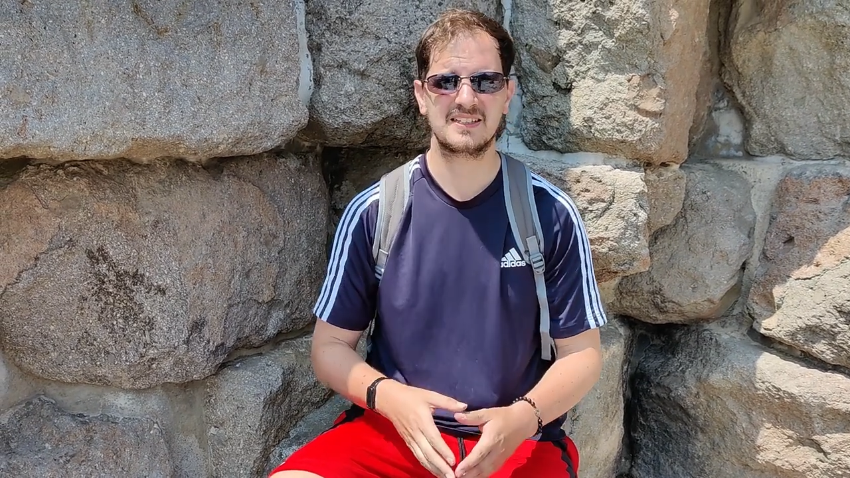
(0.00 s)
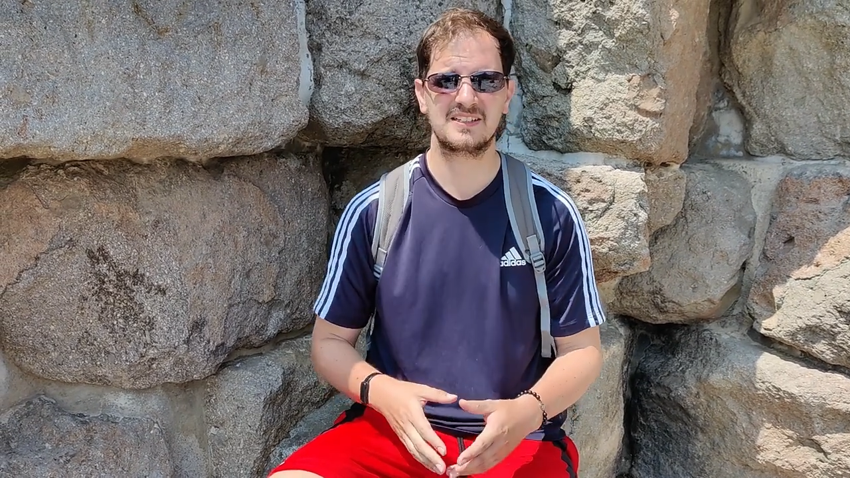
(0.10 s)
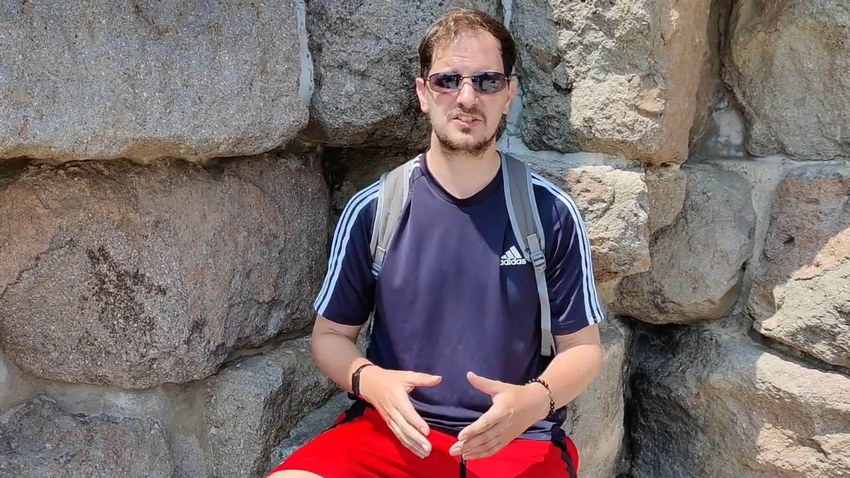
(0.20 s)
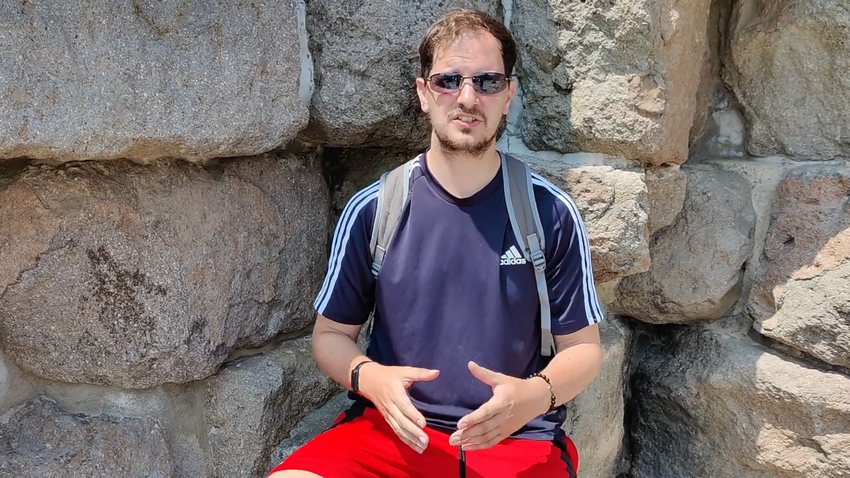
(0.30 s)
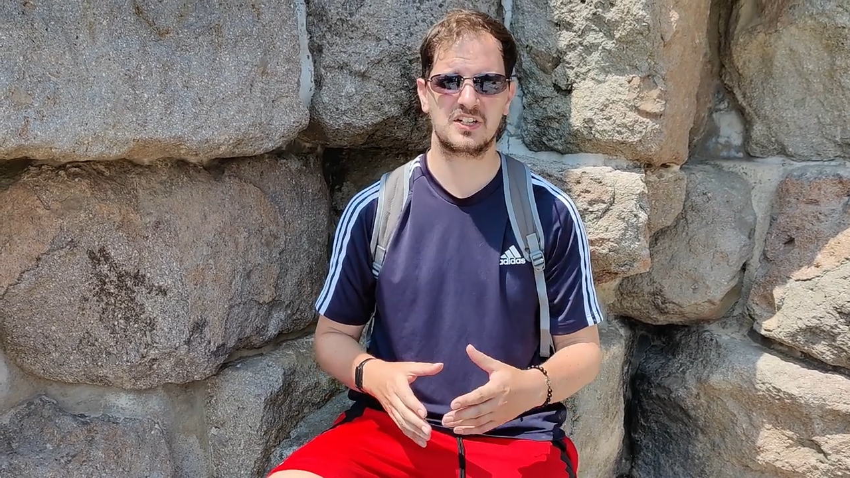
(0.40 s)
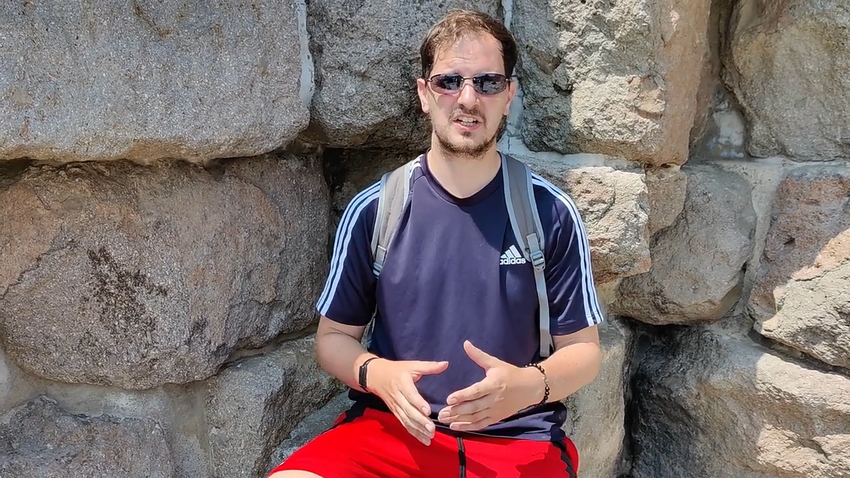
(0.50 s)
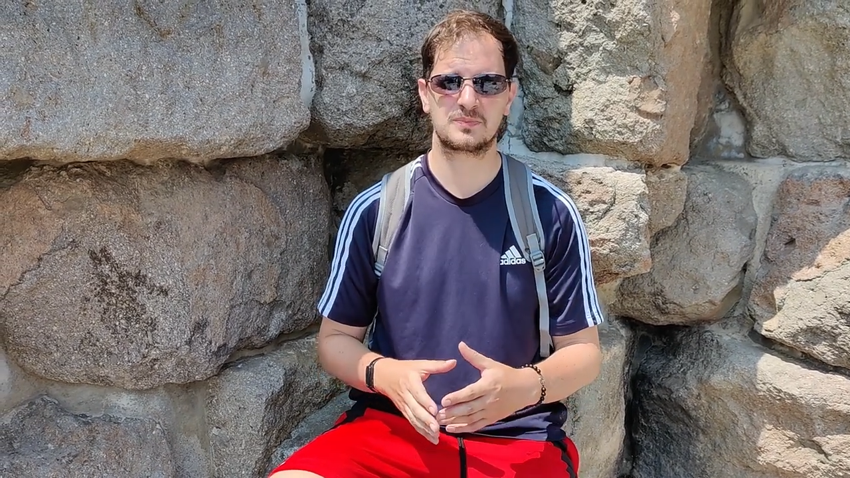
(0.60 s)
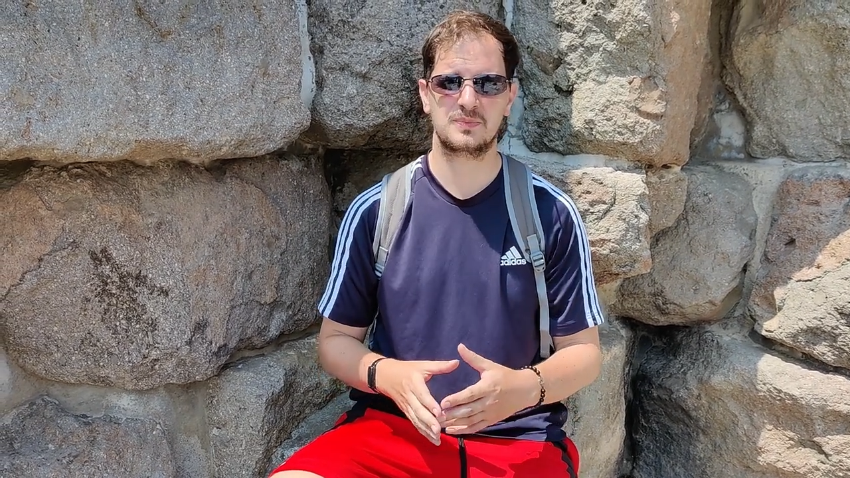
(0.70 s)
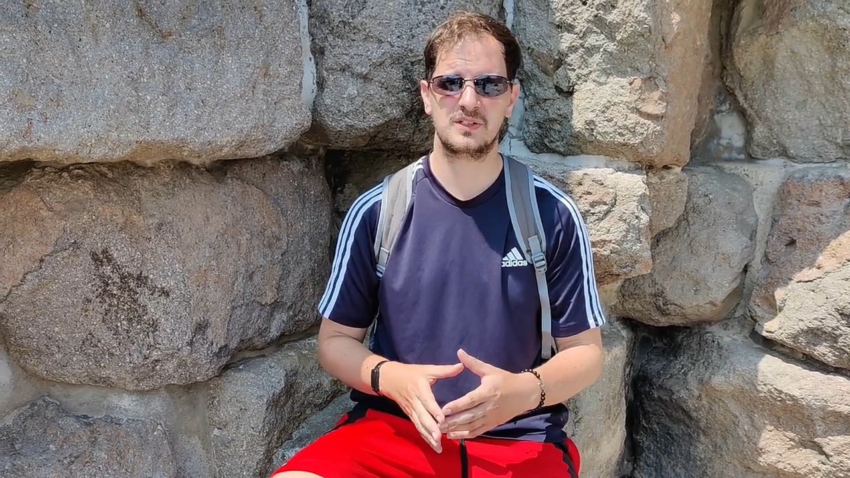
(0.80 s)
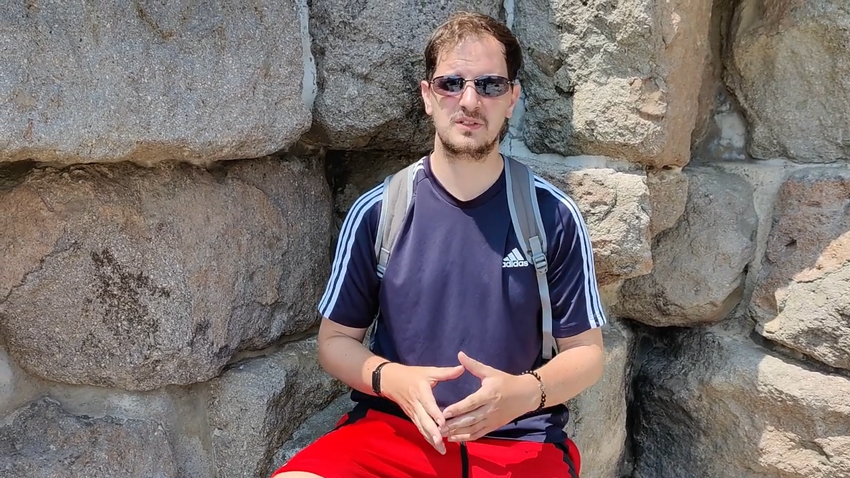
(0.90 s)
didn't
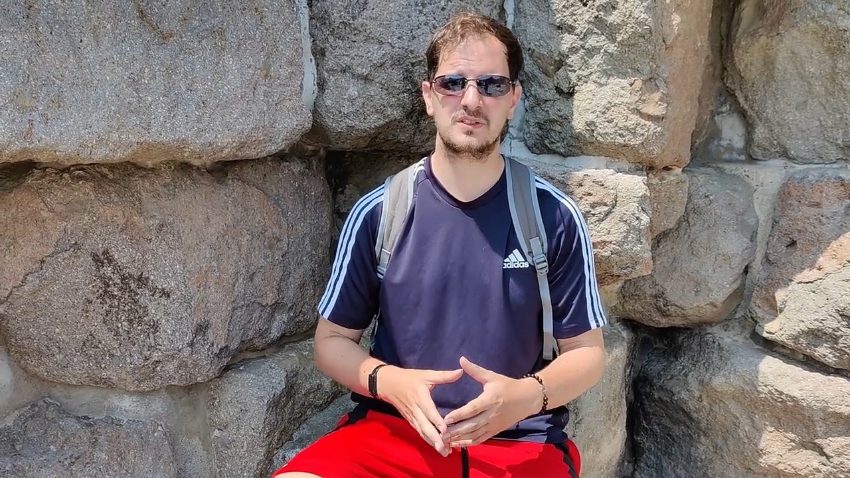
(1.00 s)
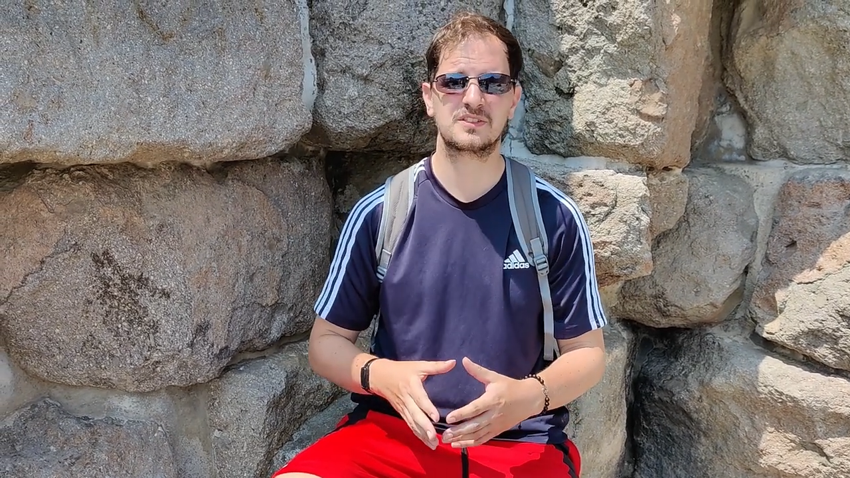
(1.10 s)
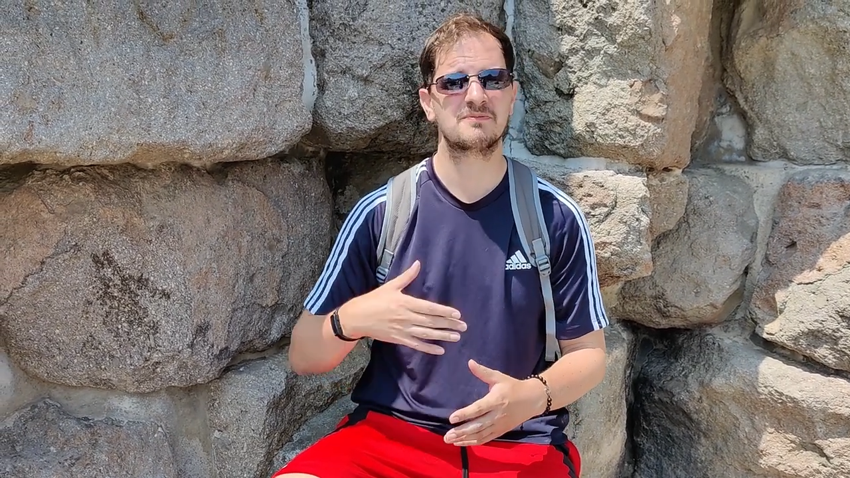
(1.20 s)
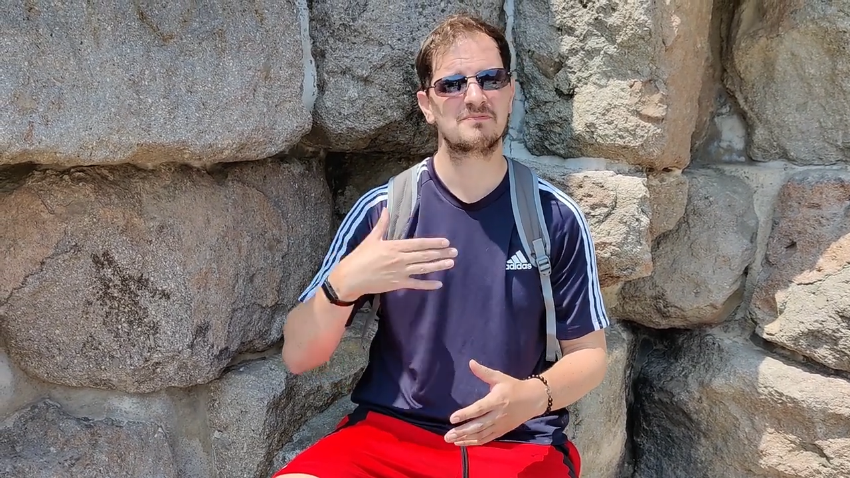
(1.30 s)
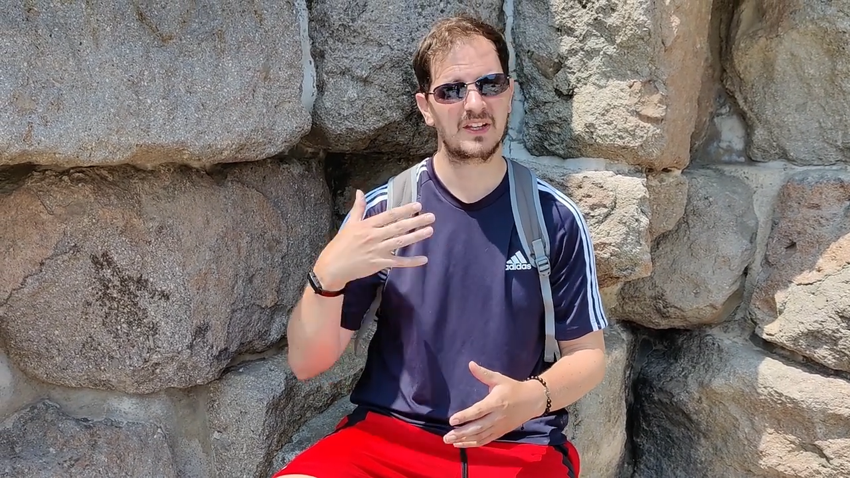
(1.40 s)
just build